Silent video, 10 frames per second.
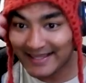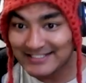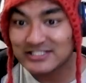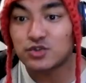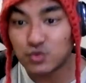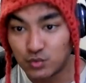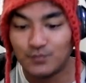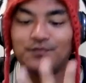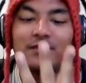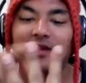Case 2,
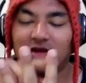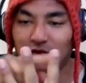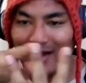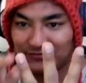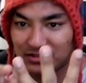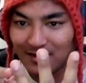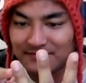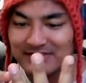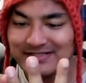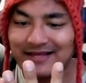you have 3
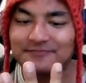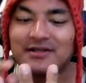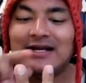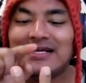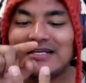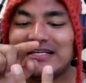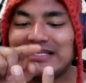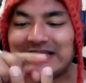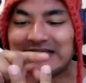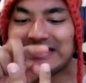options left,
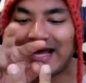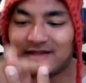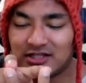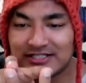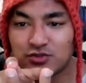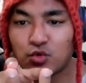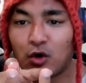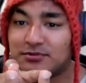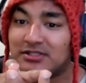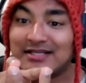and these 2
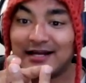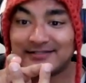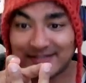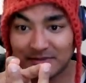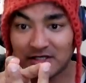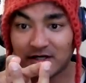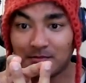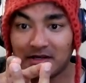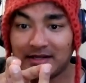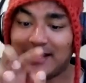options are similar
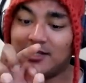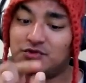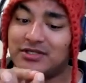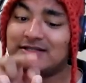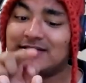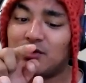in meaning, and you think